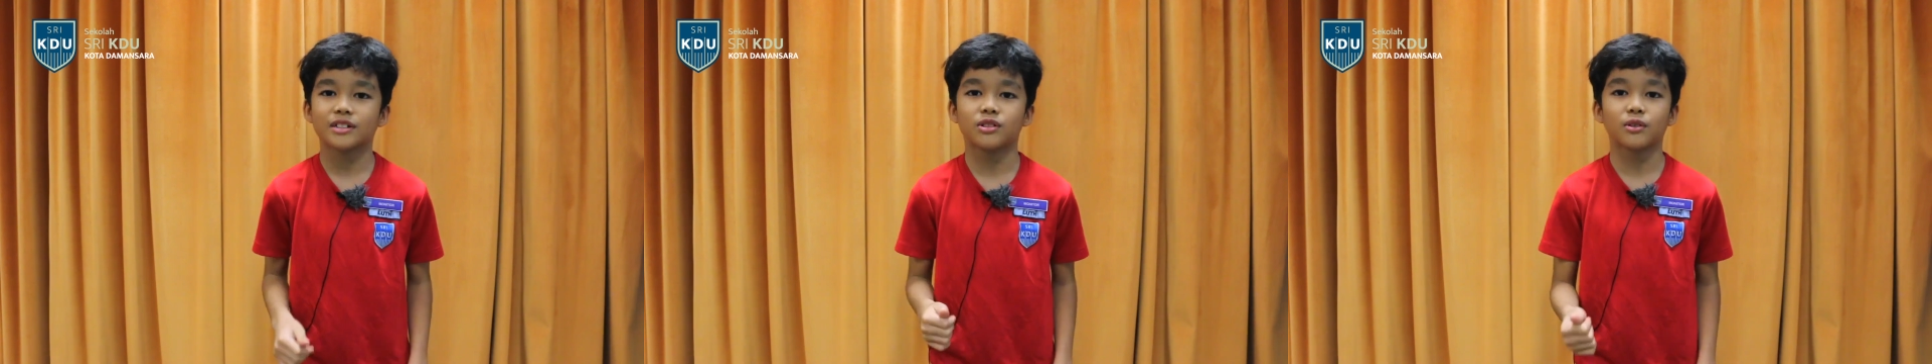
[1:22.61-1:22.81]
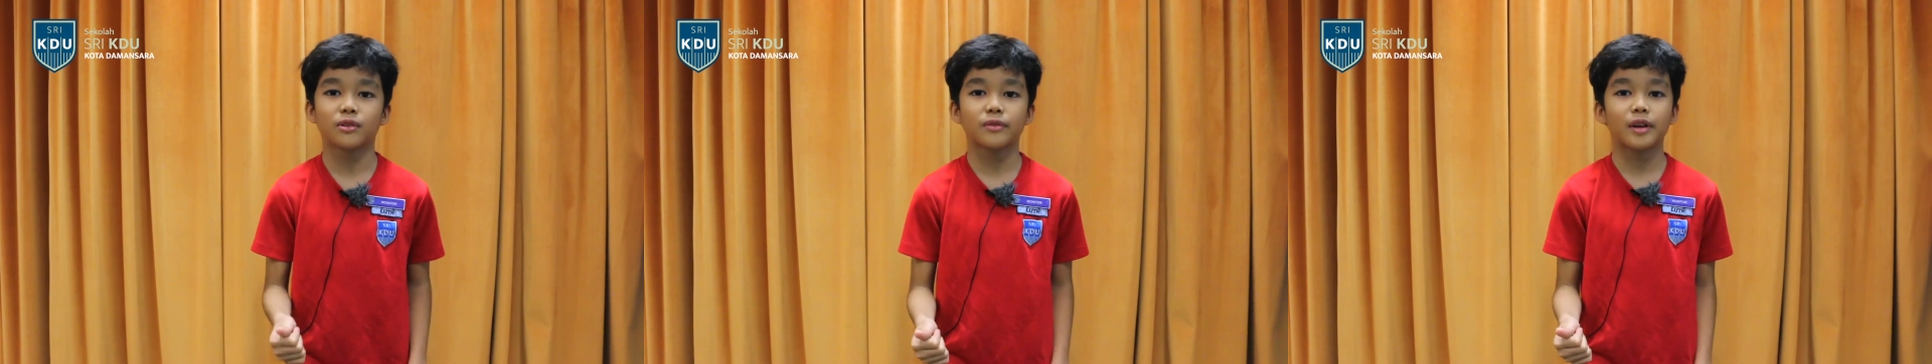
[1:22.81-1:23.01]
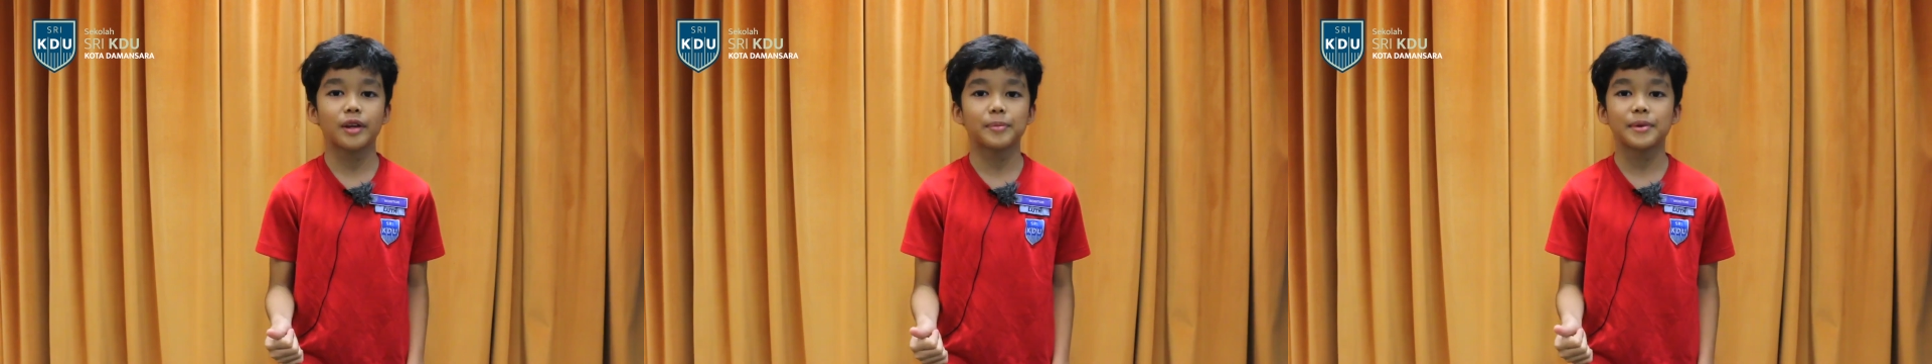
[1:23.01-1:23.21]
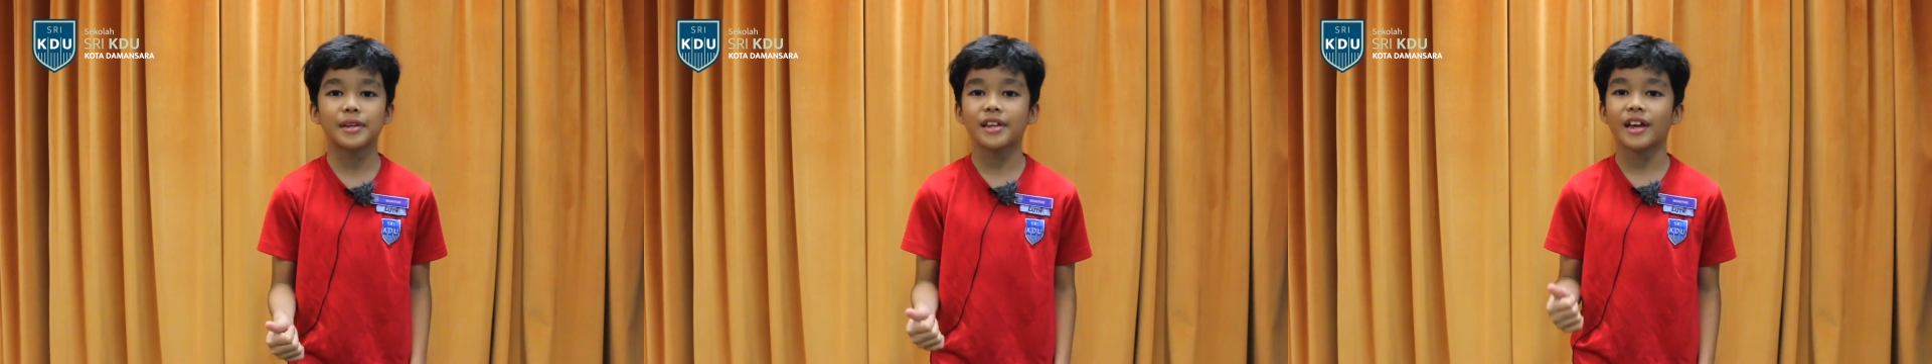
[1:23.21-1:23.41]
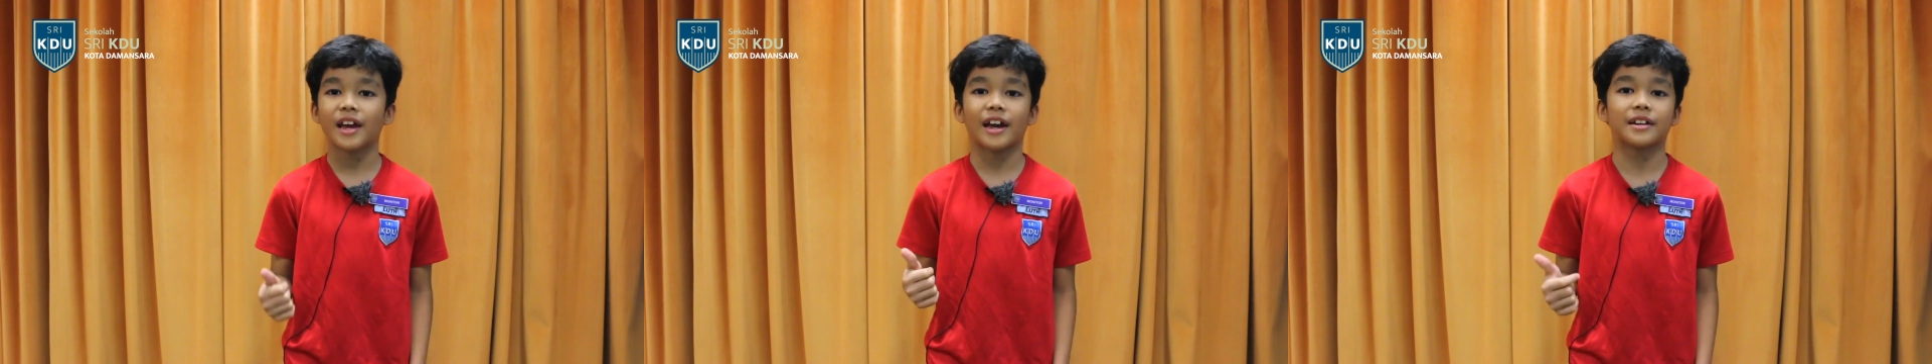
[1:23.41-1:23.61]
Do Re
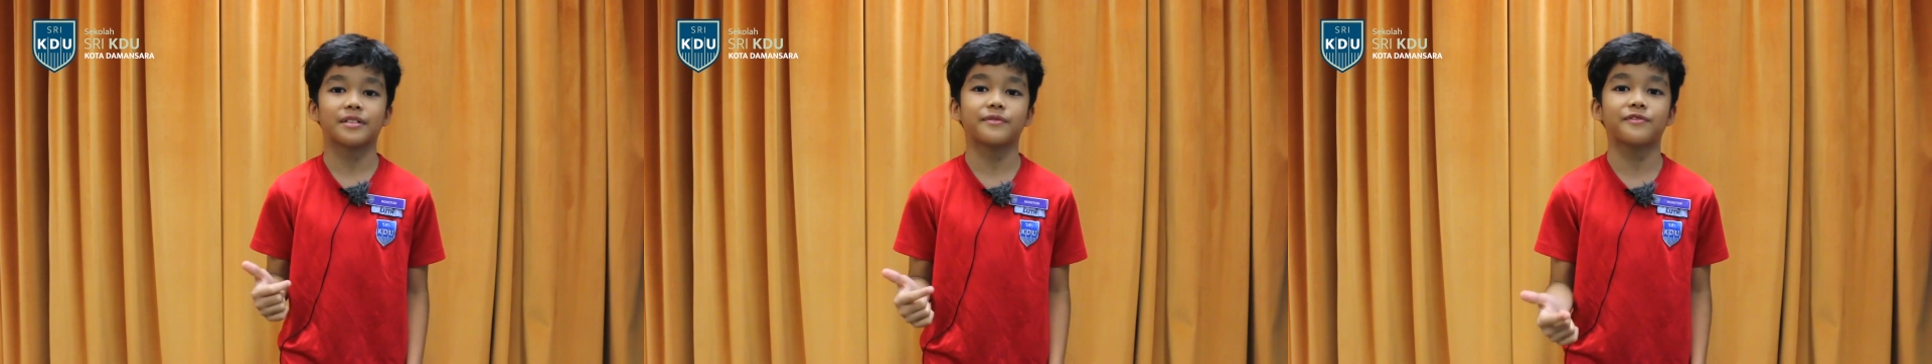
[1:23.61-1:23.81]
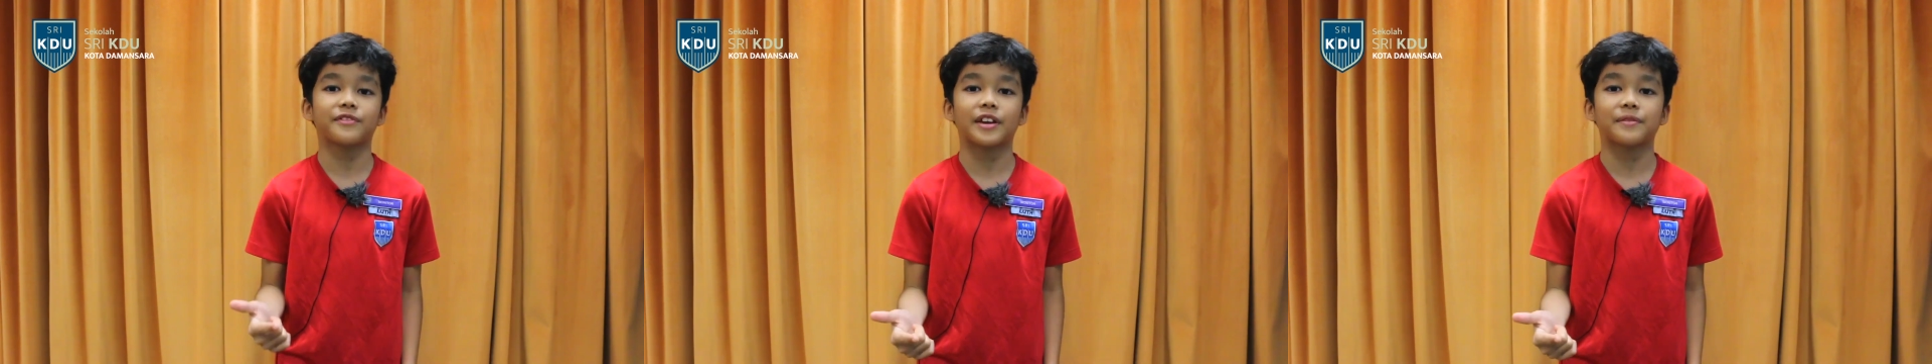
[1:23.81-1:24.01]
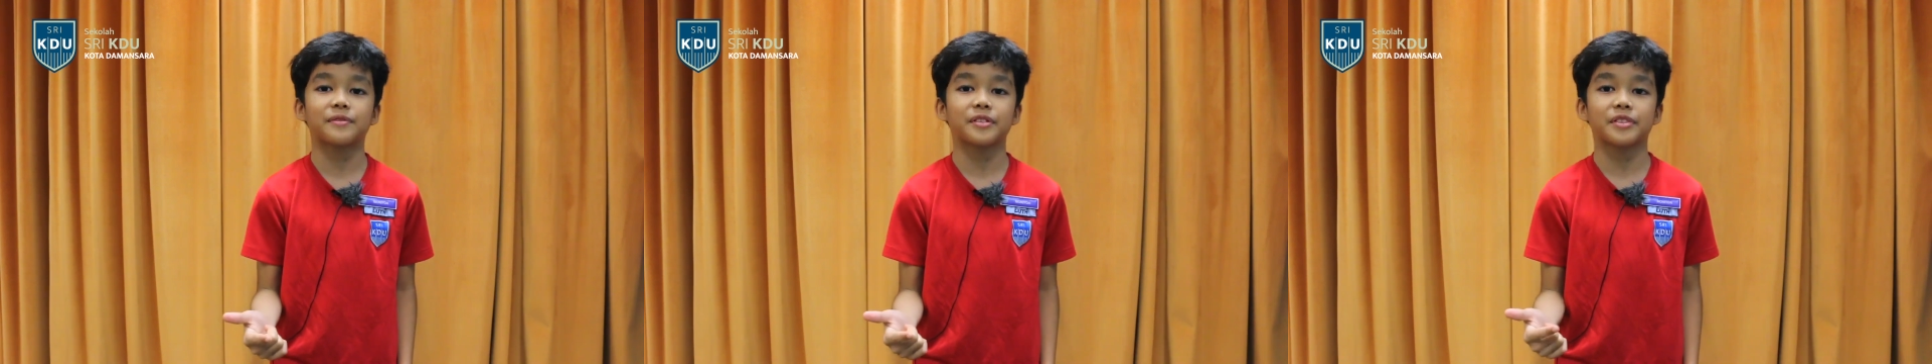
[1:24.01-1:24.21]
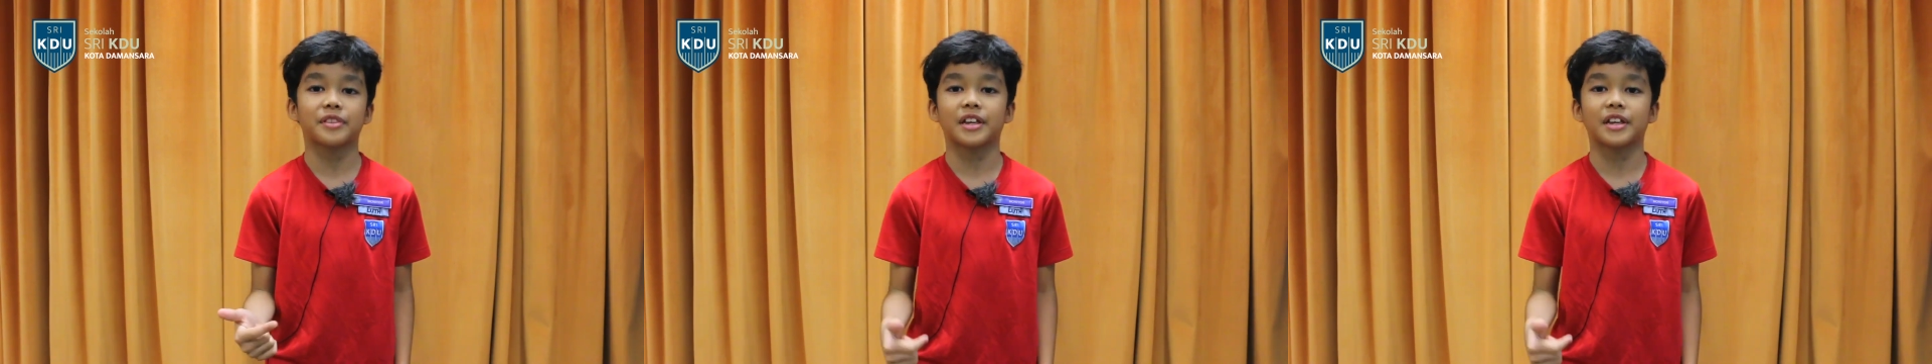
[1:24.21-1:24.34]
Mi and Favourite